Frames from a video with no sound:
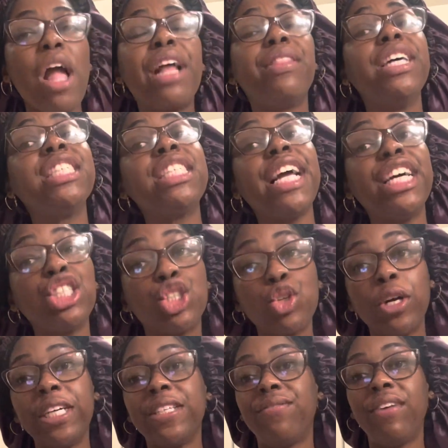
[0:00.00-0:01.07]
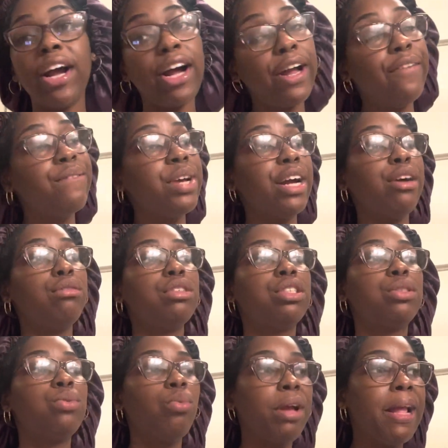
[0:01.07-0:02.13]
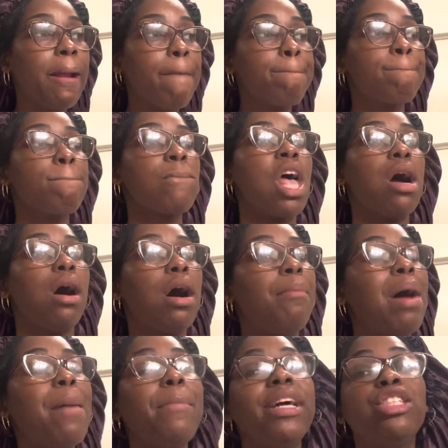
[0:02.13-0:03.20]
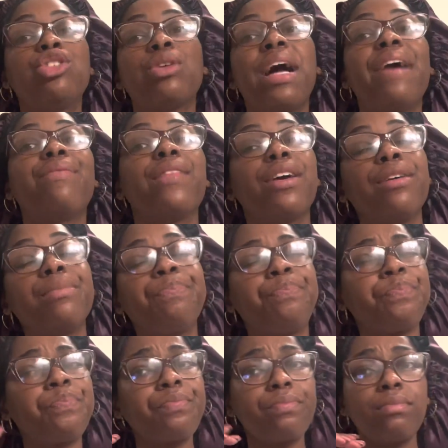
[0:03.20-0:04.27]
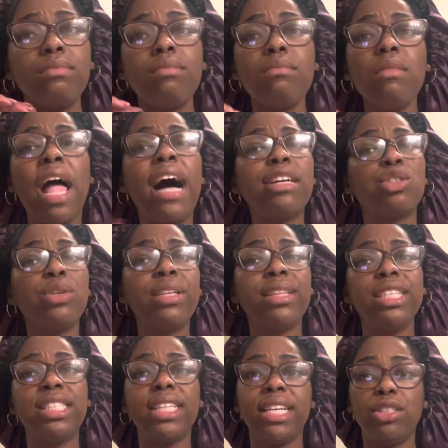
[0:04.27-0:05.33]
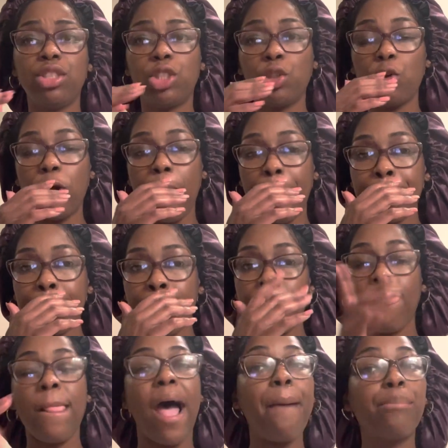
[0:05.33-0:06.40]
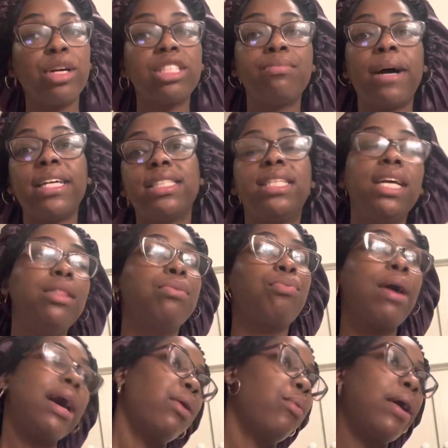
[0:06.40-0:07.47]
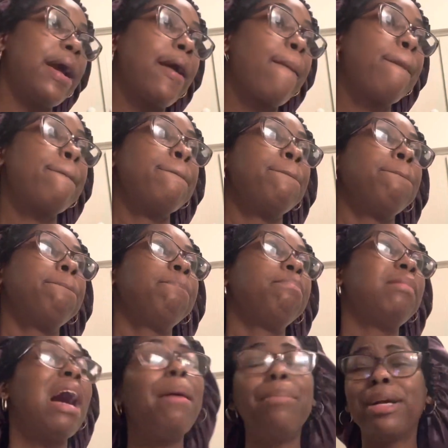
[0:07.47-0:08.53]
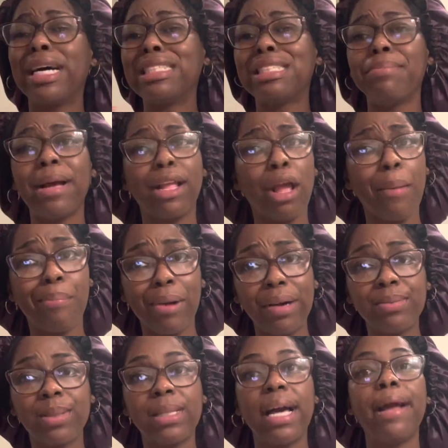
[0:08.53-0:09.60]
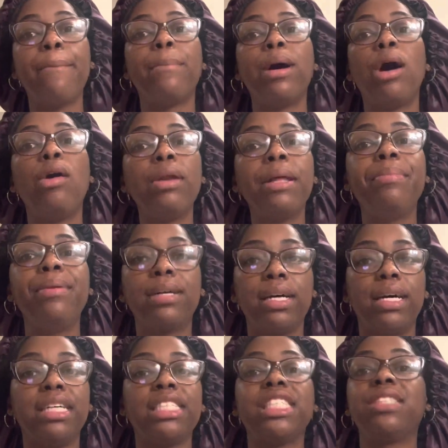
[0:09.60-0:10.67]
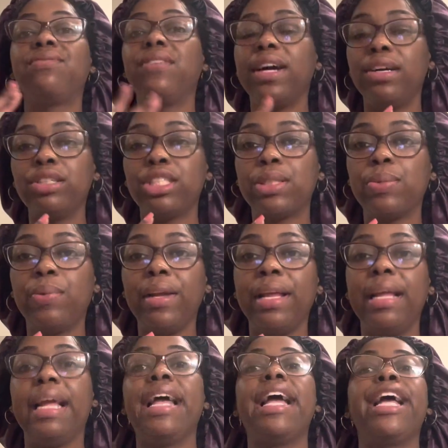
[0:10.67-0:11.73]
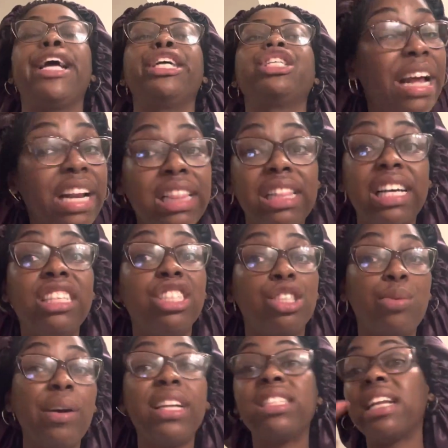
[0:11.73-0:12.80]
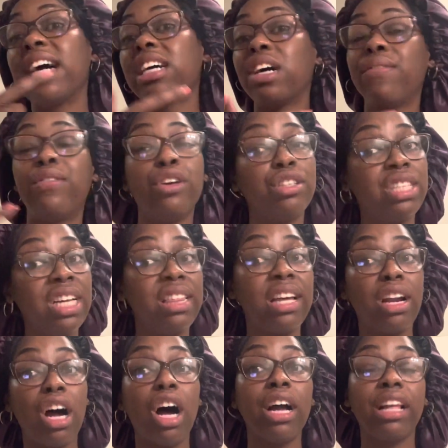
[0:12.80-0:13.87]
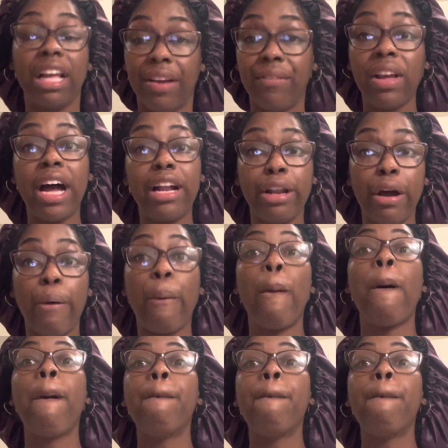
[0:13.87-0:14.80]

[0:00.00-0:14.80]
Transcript: This Ensure is very, very sweet. Um, I make sure after I drink this Ensure, I brush my teeth right away not because it makes your breath stink, but only because it's very sweet and anything sweet is not good for your teeth at all, if y'all know.